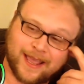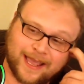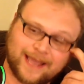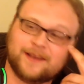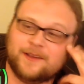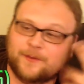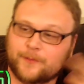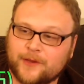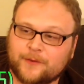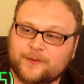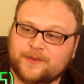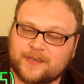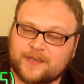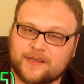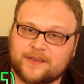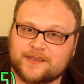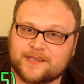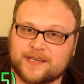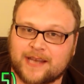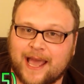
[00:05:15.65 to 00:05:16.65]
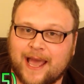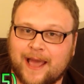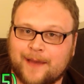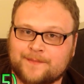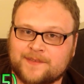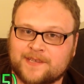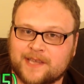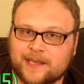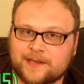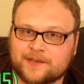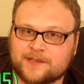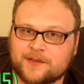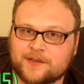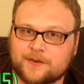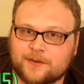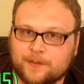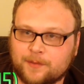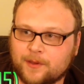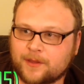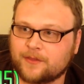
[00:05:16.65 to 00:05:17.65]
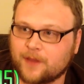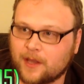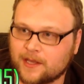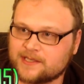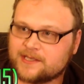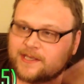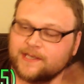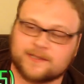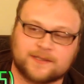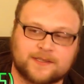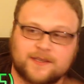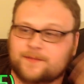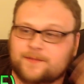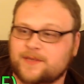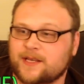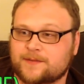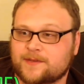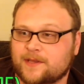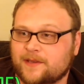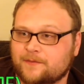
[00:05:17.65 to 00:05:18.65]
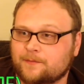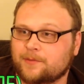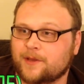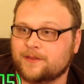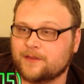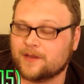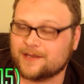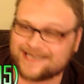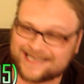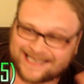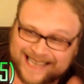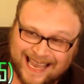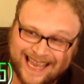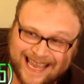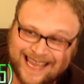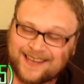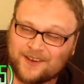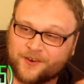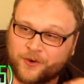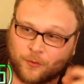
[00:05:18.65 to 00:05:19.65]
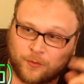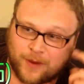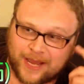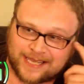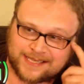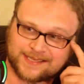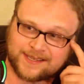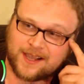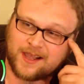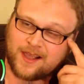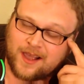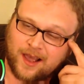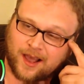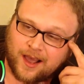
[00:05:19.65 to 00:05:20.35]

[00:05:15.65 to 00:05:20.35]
And we see this in Abzan too. They play Thoughtseize, and sometimes they'll even play Thoughtseize and Duress.